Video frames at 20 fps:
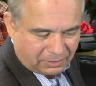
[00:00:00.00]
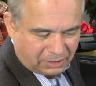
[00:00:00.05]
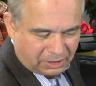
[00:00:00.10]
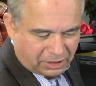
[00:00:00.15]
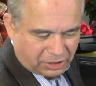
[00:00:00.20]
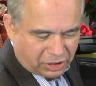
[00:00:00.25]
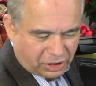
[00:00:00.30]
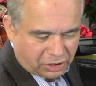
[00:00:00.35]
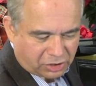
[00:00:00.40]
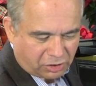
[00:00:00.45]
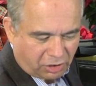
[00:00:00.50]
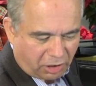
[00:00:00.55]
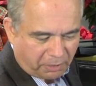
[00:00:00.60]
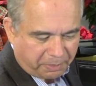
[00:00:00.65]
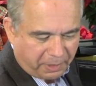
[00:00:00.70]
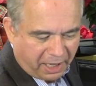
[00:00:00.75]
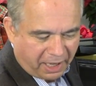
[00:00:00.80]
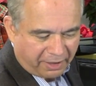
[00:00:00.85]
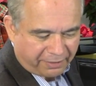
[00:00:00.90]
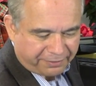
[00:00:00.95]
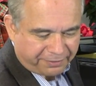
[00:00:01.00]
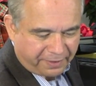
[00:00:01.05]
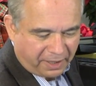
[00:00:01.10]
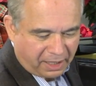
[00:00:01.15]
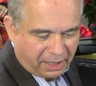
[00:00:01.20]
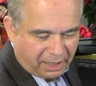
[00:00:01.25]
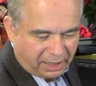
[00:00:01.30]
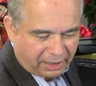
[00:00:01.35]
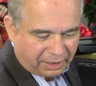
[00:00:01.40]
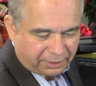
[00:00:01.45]
C sharp F
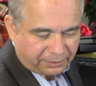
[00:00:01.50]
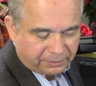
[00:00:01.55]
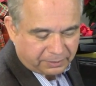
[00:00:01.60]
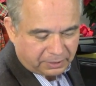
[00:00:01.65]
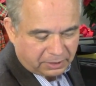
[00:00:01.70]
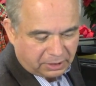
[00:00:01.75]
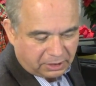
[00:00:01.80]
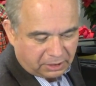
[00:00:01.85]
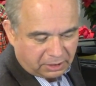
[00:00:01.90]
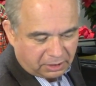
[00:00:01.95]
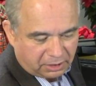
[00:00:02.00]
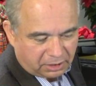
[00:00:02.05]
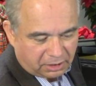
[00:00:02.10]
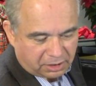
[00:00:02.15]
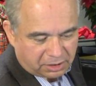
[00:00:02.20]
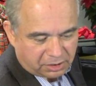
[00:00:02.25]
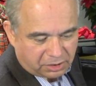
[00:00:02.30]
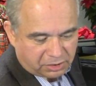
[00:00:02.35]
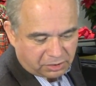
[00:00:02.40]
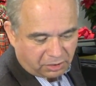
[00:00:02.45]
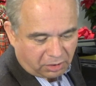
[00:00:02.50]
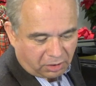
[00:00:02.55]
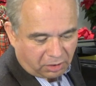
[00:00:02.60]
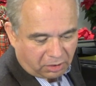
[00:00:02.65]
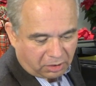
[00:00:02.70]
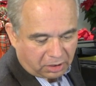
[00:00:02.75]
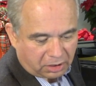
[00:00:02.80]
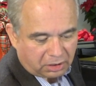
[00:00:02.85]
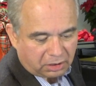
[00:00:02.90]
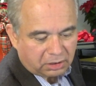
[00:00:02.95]
A. This is
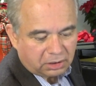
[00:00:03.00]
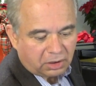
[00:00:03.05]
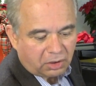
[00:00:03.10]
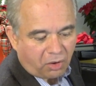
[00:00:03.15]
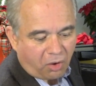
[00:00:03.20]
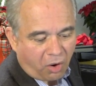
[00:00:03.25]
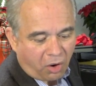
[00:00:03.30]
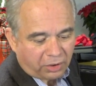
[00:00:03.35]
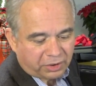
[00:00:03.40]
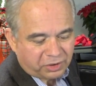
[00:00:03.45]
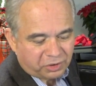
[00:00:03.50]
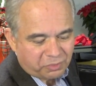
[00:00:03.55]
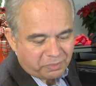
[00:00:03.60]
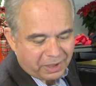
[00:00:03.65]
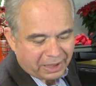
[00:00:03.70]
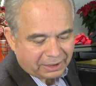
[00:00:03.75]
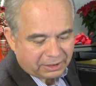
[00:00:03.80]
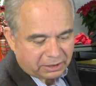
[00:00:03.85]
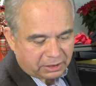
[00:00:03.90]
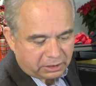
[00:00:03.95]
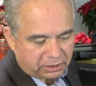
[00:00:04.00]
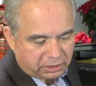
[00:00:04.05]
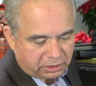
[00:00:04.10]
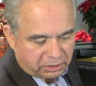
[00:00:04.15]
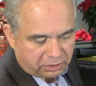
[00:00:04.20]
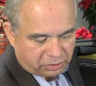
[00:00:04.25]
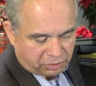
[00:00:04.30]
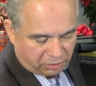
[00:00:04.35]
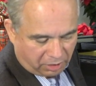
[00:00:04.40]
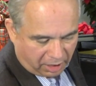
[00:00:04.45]
our
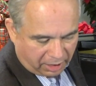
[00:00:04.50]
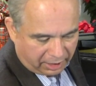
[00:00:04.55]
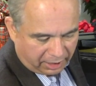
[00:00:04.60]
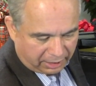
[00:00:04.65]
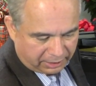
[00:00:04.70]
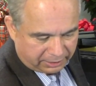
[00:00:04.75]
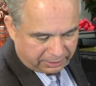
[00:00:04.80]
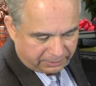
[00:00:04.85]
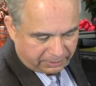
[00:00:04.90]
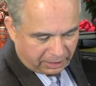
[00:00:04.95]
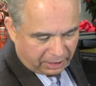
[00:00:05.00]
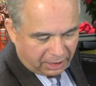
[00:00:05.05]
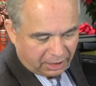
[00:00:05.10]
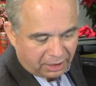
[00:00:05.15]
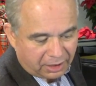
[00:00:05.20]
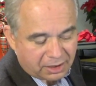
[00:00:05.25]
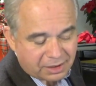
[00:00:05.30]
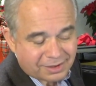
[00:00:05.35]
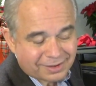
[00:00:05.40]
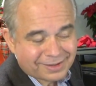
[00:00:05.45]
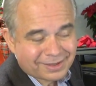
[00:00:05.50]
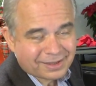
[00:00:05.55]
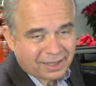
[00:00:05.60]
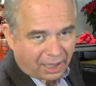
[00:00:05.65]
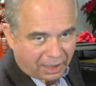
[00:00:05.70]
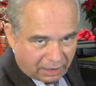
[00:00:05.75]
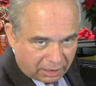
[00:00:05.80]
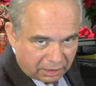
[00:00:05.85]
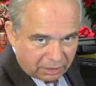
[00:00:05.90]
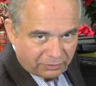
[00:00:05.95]
augmented triad in
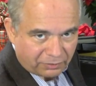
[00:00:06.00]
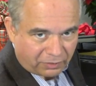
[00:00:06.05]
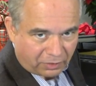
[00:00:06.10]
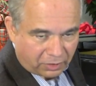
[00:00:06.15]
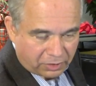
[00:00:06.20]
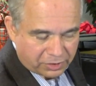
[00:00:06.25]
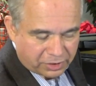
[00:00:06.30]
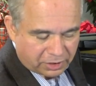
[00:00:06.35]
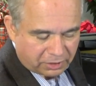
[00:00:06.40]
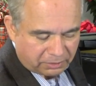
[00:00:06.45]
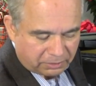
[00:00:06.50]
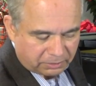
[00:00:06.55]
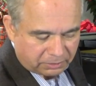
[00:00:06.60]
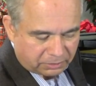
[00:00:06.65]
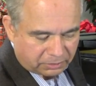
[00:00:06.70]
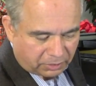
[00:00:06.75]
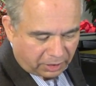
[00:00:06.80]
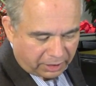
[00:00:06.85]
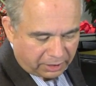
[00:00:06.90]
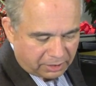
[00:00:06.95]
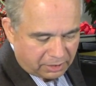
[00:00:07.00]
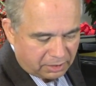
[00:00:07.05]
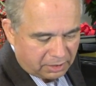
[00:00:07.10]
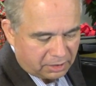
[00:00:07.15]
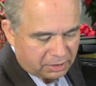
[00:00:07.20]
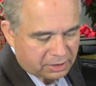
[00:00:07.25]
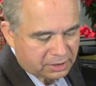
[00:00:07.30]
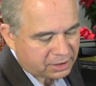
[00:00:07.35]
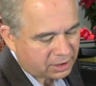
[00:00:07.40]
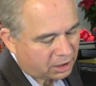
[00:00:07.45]
second inversion, right?
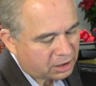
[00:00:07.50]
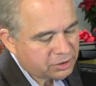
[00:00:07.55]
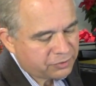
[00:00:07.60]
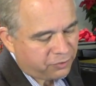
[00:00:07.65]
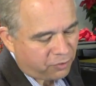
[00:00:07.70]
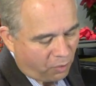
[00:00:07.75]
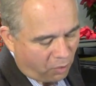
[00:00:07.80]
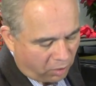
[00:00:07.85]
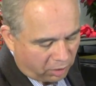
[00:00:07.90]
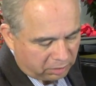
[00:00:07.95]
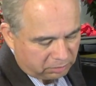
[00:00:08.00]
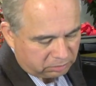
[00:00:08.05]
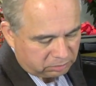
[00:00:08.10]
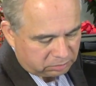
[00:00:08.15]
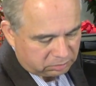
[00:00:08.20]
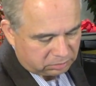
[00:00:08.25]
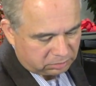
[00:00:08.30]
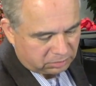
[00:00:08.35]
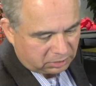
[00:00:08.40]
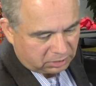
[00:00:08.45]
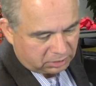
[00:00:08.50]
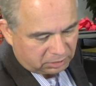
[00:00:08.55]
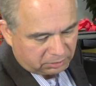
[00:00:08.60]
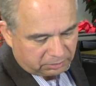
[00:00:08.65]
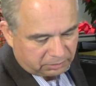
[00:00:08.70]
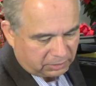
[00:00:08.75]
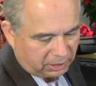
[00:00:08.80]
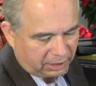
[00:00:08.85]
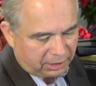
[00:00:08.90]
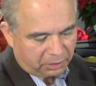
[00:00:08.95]
6/4.
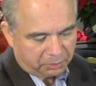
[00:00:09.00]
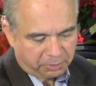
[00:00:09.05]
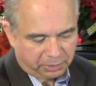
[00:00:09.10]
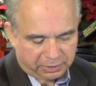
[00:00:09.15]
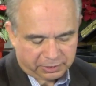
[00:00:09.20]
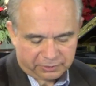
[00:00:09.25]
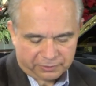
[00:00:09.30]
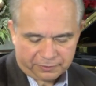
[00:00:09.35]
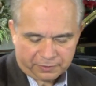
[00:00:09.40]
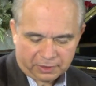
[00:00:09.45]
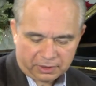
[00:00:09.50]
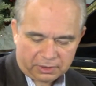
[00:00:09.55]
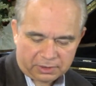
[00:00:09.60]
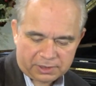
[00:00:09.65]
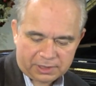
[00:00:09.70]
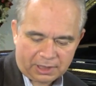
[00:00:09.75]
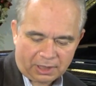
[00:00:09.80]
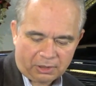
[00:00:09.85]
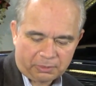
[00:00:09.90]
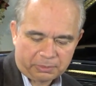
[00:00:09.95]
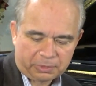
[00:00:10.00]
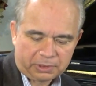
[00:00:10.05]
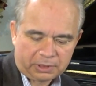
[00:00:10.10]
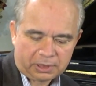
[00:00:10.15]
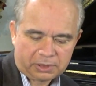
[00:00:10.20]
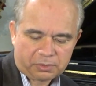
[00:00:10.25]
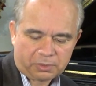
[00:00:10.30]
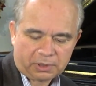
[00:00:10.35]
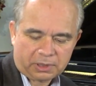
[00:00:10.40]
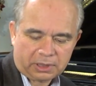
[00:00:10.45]
I didn't put the figures down, but
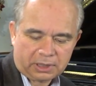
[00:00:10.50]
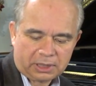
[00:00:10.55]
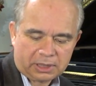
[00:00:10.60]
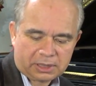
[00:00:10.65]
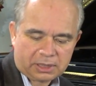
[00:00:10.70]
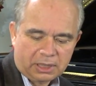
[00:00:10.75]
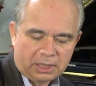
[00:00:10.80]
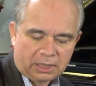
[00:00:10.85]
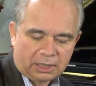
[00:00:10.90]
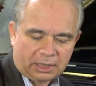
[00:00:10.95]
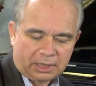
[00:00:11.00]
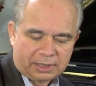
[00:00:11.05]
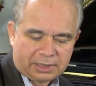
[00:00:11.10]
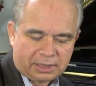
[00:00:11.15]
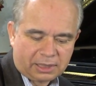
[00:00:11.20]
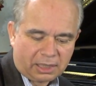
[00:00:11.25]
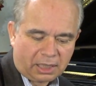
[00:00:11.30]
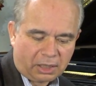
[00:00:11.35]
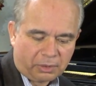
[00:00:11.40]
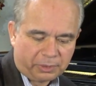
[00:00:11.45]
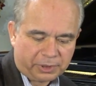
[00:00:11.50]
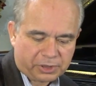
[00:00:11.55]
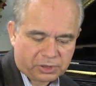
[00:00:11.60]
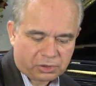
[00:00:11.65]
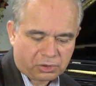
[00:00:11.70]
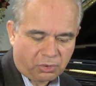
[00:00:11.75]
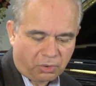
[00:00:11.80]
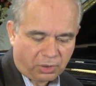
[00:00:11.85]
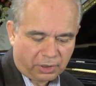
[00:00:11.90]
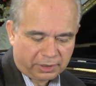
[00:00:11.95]
that's what it is. Let's see how we
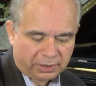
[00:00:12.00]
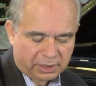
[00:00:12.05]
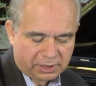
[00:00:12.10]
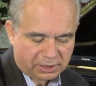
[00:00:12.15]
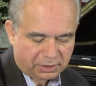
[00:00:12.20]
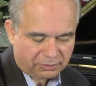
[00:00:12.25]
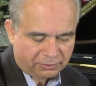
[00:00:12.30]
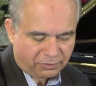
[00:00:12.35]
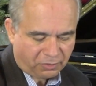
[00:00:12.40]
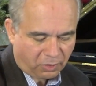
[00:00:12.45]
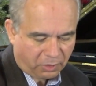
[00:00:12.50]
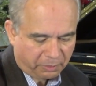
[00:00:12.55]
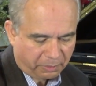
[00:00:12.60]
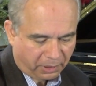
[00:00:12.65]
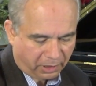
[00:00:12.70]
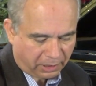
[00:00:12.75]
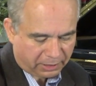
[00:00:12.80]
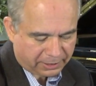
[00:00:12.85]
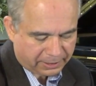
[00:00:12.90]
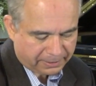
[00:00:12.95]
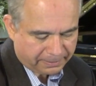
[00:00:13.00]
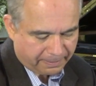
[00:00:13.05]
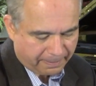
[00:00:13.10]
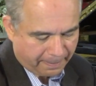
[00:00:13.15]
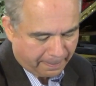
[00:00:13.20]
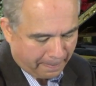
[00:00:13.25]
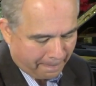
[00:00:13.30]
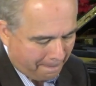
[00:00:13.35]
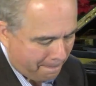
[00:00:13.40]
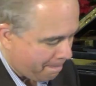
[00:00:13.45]
score this in 4 parts.
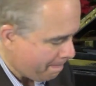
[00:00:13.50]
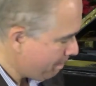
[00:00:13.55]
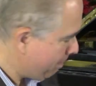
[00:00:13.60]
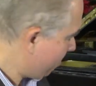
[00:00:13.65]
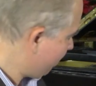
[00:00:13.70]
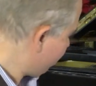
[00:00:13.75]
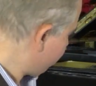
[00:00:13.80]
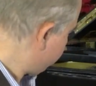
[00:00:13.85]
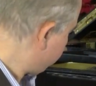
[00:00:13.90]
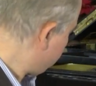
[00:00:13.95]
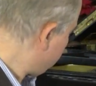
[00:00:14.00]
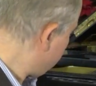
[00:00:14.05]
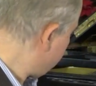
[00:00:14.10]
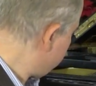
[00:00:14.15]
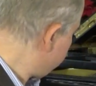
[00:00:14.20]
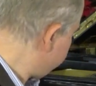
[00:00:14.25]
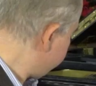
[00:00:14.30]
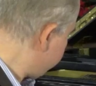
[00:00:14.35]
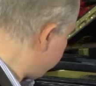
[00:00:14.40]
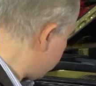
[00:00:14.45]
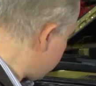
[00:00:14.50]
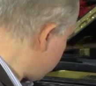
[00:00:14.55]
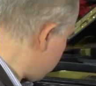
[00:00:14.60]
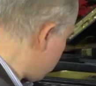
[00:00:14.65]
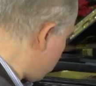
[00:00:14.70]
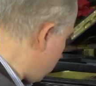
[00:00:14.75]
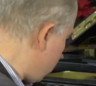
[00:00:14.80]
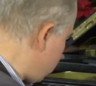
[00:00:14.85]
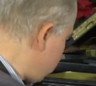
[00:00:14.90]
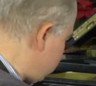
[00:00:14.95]
Okay, the first
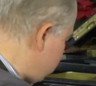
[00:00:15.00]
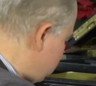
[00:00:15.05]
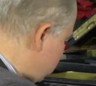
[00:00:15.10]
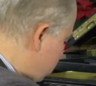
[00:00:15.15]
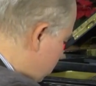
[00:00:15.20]
one,